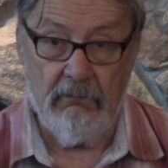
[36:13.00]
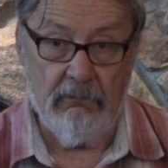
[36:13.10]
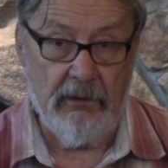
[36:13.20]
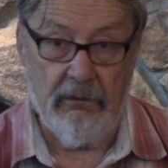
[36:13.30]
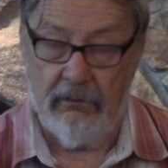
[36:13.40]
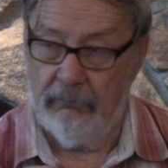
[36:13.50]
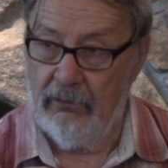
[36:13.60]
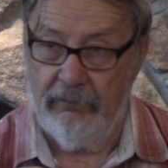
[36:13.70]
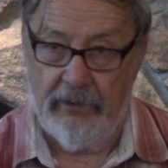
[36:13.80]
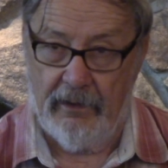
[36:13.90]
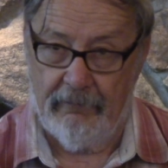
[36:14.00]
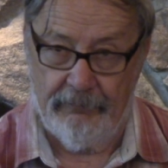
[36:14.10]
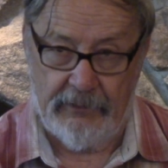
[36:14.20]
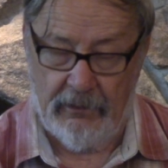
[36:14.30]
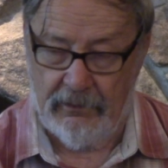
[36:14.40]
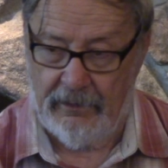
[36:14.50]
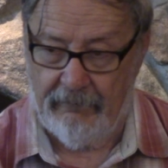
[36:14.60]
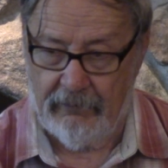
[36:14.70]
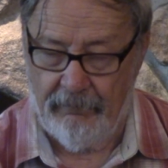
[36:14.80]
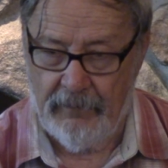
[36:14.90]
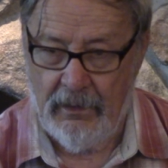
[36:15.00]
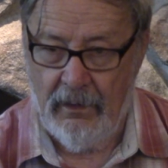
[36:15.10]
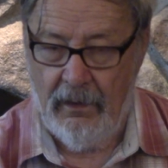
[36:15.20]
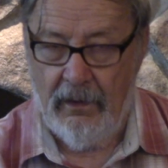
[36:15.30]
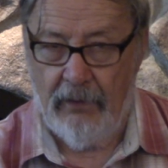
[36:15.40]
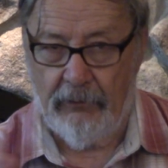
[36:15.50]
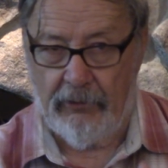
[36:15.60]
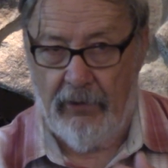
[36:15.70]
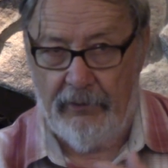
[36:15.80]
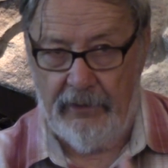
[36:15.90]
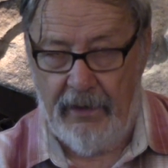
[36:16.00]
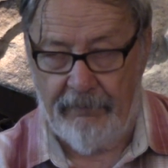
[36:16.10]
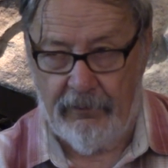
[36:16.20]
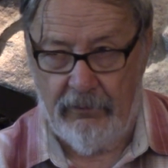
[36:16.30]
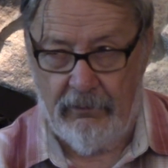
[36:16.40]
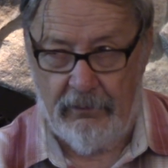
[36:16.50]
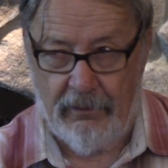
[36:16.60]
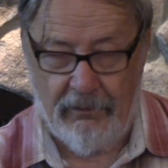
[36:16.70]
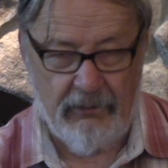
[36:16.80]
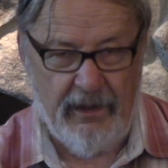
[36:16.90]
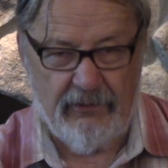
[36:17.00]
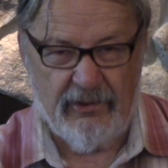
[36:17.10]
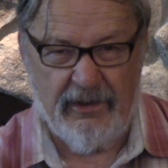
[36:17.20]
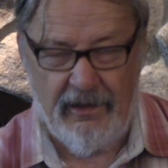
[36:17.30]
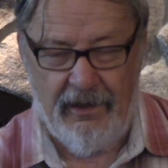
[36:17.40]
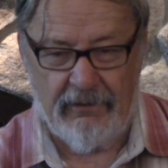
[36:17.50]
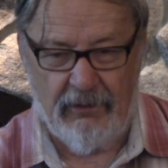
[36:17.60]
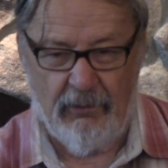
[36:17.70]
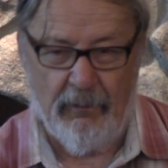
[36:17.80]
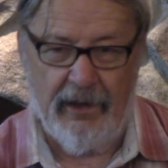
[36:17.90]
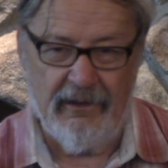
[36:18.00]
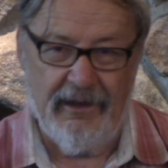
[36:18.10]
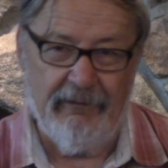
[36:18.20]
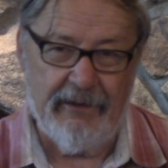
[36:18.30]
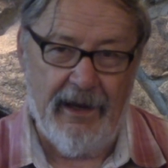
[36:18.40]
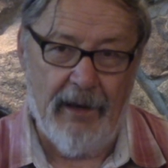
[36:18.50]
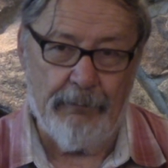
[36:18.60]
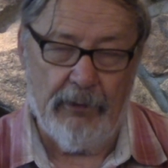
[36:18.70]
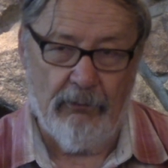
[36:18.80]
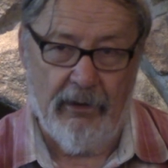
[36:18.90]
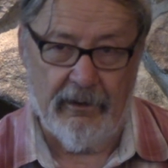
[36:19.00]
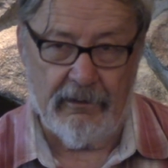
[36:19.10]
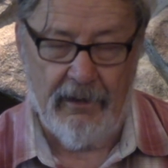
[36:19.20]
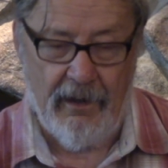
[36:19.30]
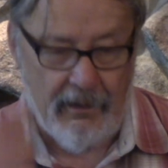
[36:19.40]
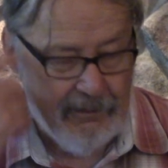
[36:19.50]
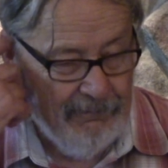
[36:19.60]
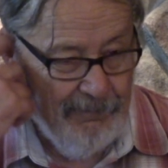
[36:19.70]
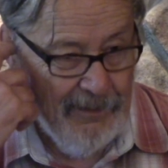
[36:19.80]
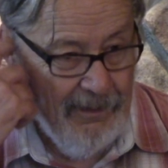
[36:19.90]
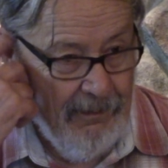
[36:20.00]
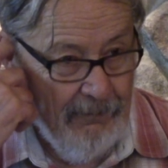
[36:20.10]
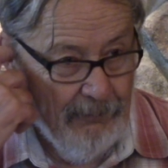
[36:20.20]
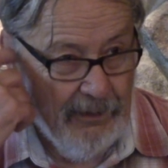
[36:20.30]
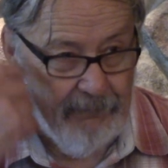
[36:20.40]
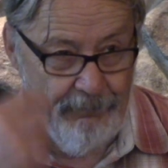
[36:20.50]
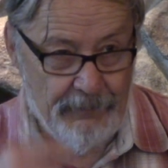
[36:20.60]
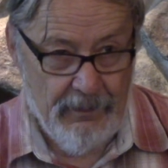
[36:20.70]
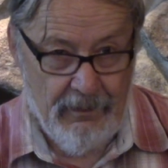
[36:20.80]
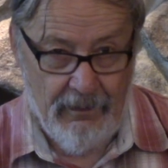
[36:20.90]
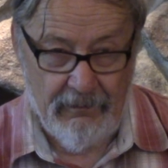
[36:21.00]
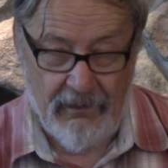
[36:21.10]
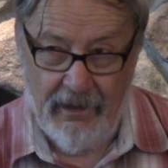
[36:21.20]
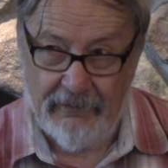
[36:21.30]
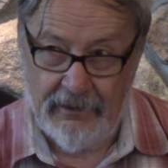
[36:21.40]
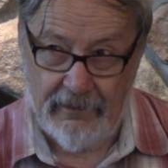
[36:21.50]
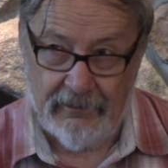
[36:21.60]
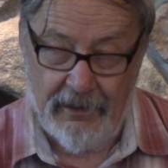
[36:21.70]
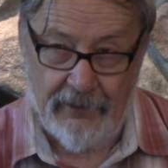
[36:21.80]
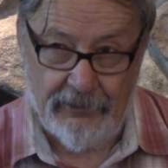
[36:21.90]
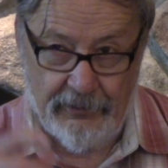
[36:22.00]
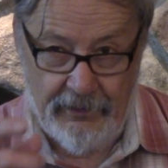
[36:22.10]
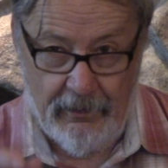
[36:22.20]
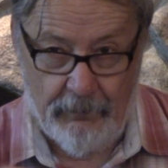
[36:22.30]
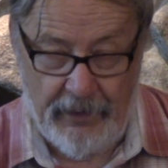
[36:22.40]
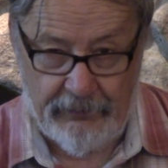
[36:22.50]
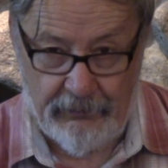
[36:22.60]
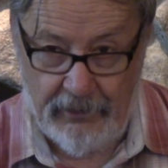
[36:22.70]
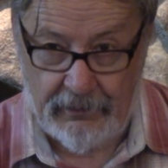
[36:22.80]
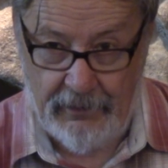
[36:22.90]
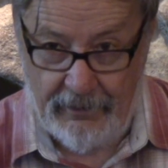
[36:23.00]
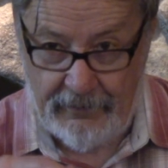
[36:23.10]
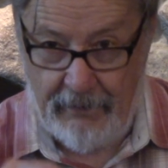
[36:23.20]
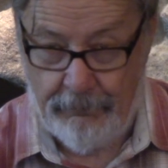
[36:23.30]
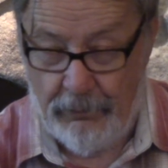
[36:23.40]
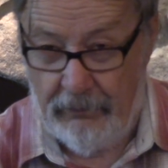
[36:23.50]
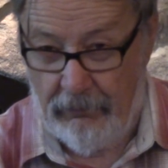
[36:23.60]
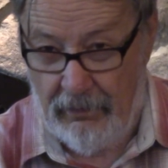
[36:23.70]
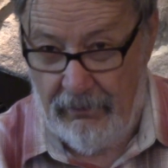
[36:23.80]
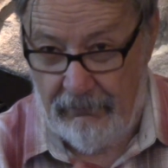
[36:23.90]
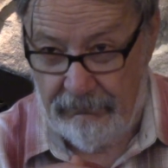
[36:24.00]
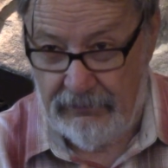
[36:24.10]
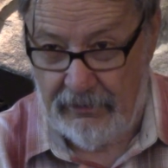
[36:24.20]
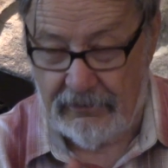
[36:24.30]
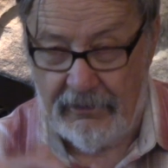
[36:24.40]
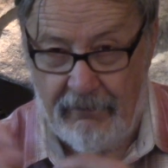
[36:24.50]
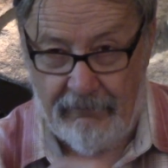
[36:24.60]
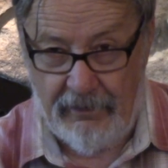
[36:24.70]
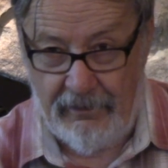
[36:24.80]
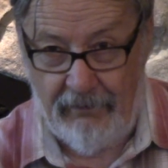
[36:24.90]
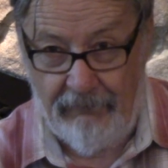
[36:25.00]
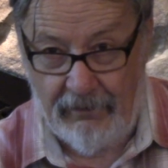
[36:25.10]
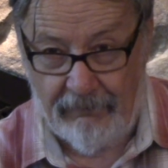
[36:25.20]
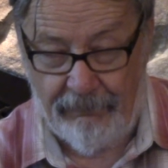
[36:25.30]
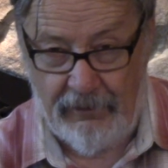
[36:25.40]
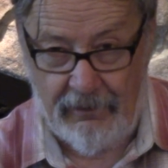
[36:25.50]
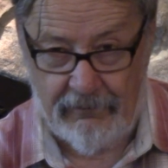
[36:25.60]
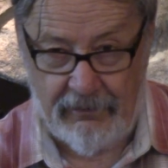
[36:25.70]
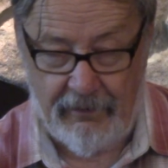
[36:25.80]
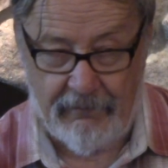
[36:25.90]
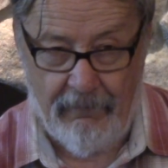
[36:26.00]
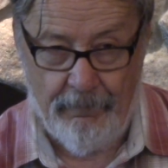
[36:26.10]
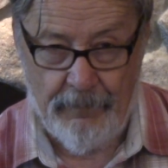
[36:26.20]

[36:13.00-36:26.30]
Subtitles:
We don't move out of them until 11. Then we go out in the afternoon, and we're anxious to get out there. We might leave camp at 1 o'clock. But I think as long as you're there by 3 o'clock, that pretty well takes care of the evening feeding cycle.